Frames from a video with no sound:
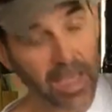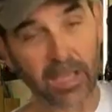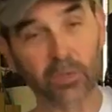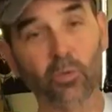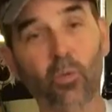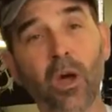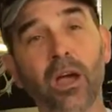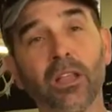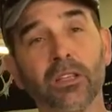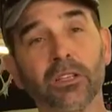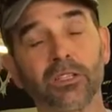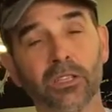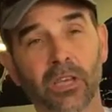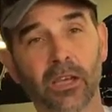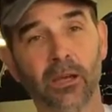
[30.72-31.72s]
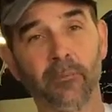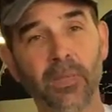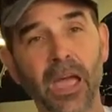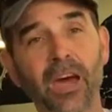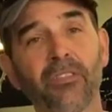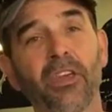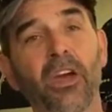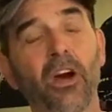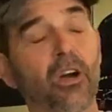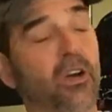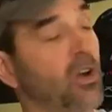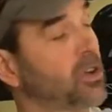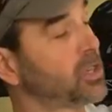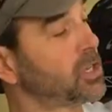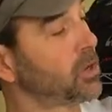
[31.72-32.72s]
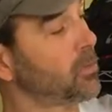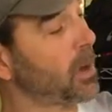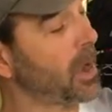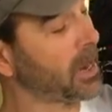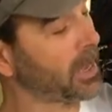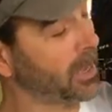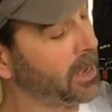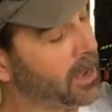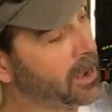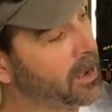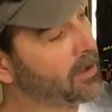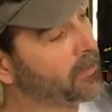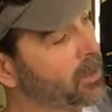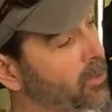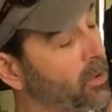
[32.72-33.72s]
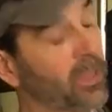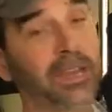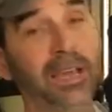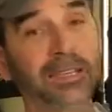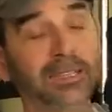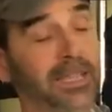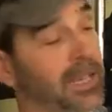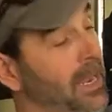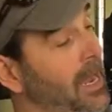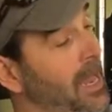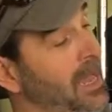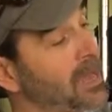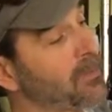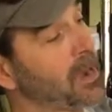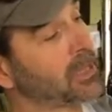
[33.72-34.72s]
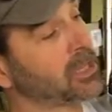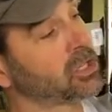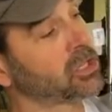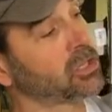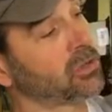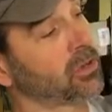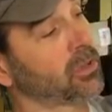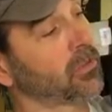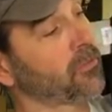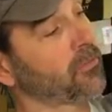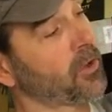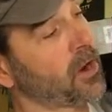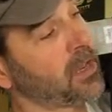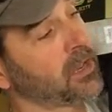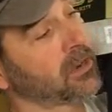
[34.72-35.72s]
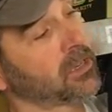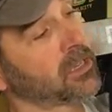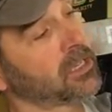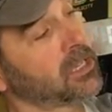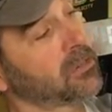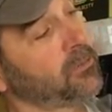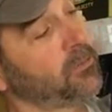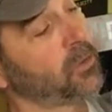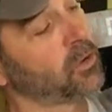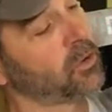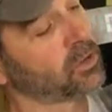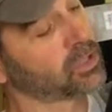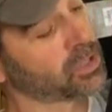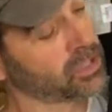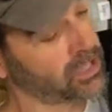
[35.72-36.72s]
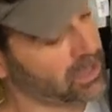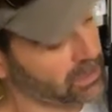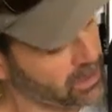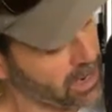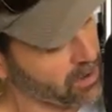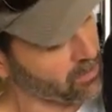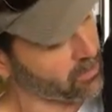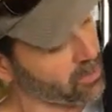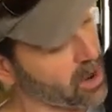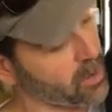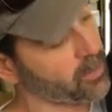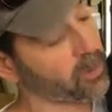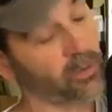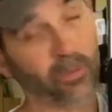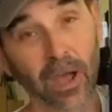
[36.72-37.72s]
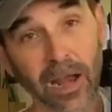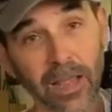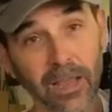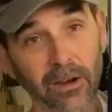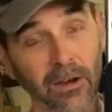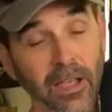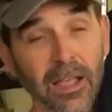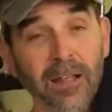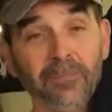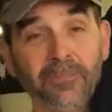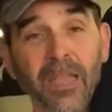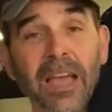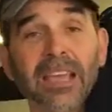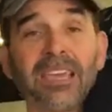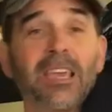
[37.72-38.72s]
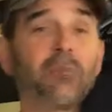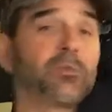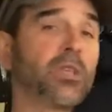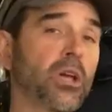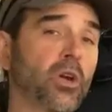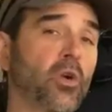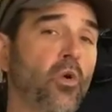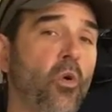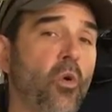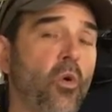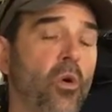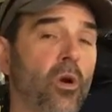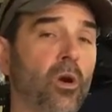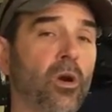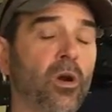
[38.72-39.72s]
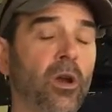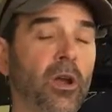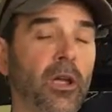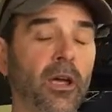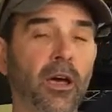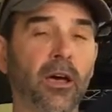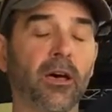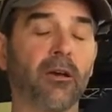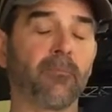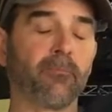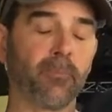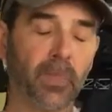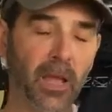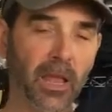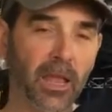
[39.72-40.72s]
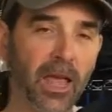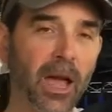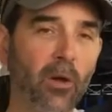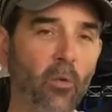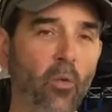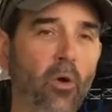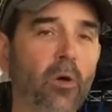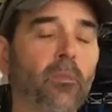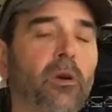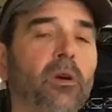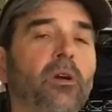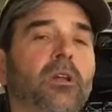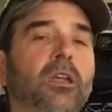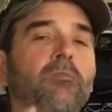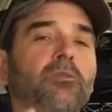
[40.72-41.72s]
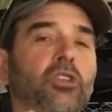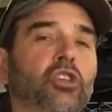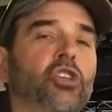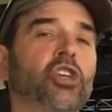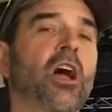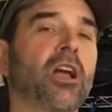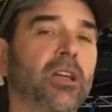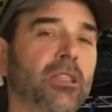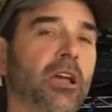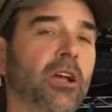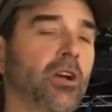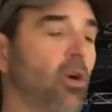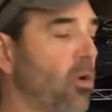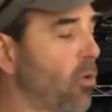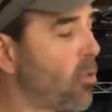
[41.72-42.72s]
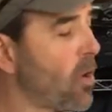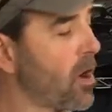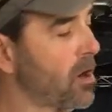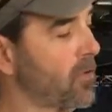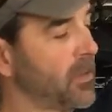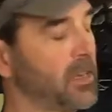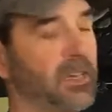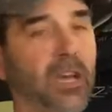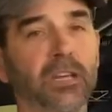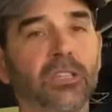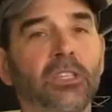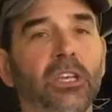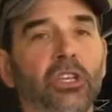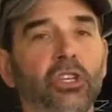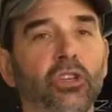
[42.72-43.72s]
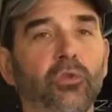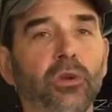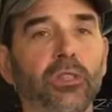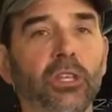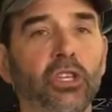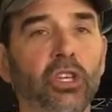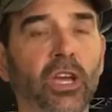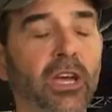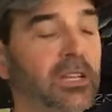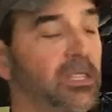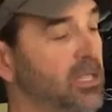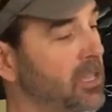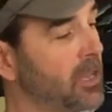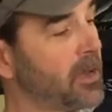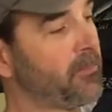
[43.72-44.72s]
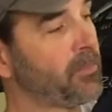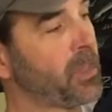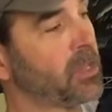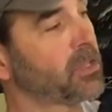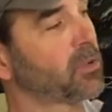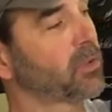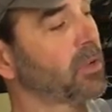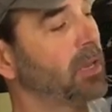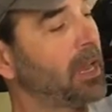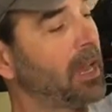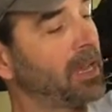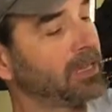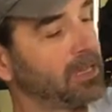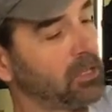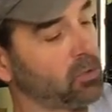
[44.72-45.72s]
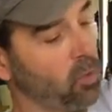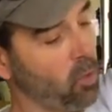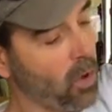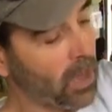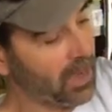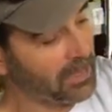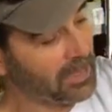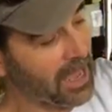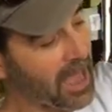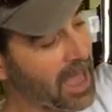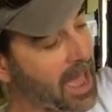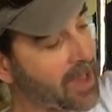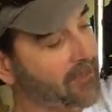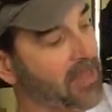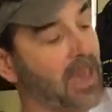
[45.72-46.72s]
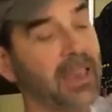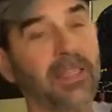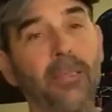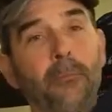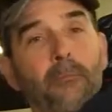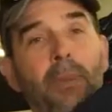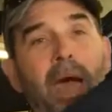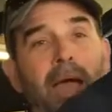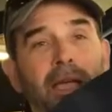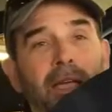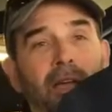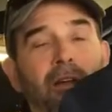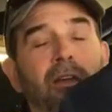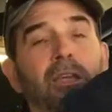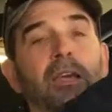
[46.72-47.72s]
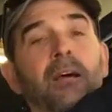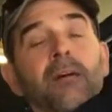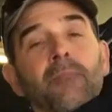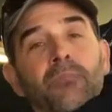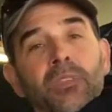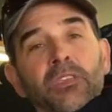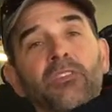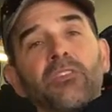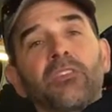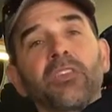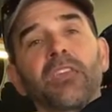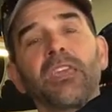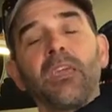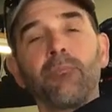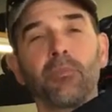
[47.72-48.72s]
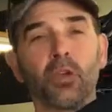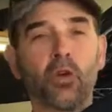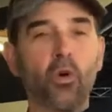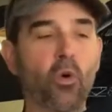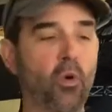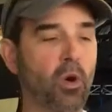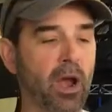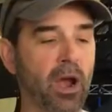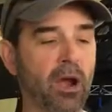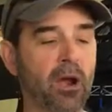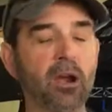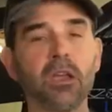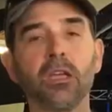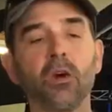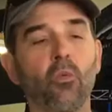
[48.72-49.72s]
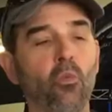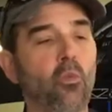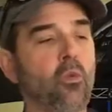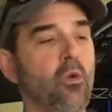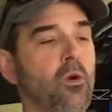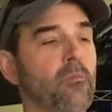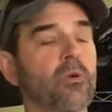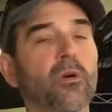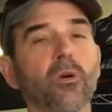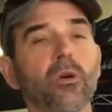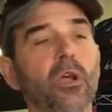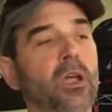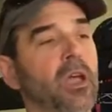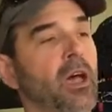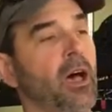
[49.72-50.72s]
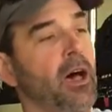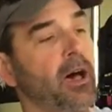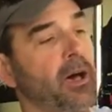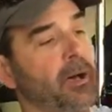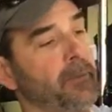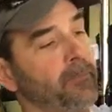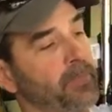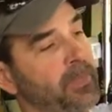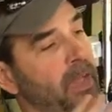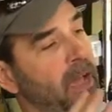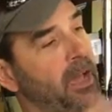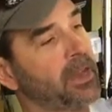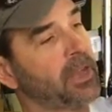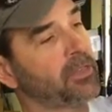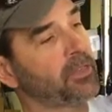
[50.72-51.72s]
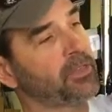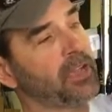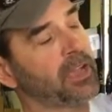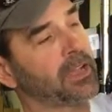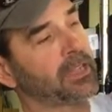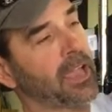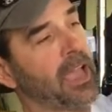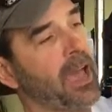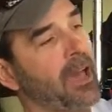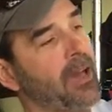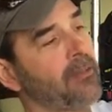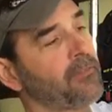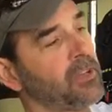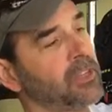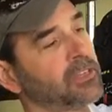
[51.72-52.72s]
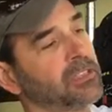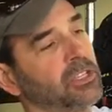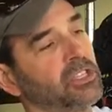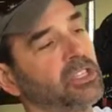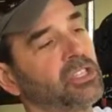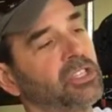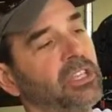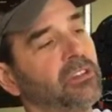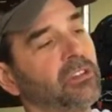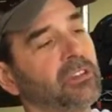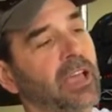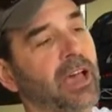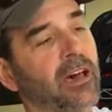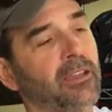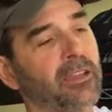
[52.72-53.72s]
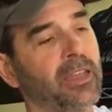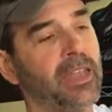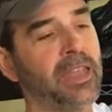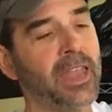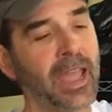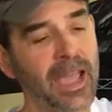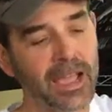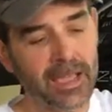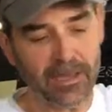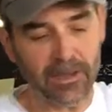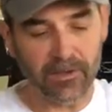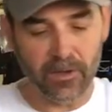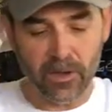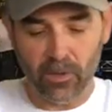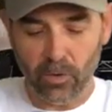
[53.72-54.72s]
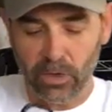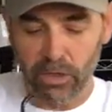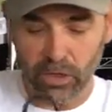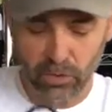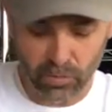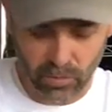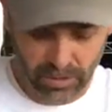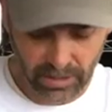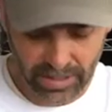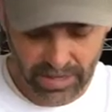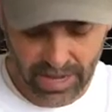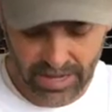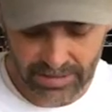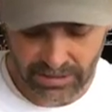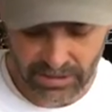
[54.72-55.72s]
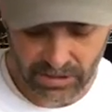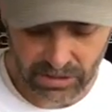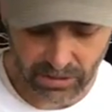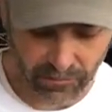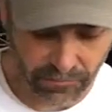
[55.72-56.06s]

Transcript: as well as um, how they hug onto your body. The really nice thing I like about this suit on the front here is this is full sealed out rubber right here. That keeps that core uh, a lot warmer, keeps the shock of that cold water if it does hit you in the chest. It's a really nice, as well as they have that in the back area. This is to keep the core area warmer. Um, now another thing that they have is the sealed out neck, which is really nice. This is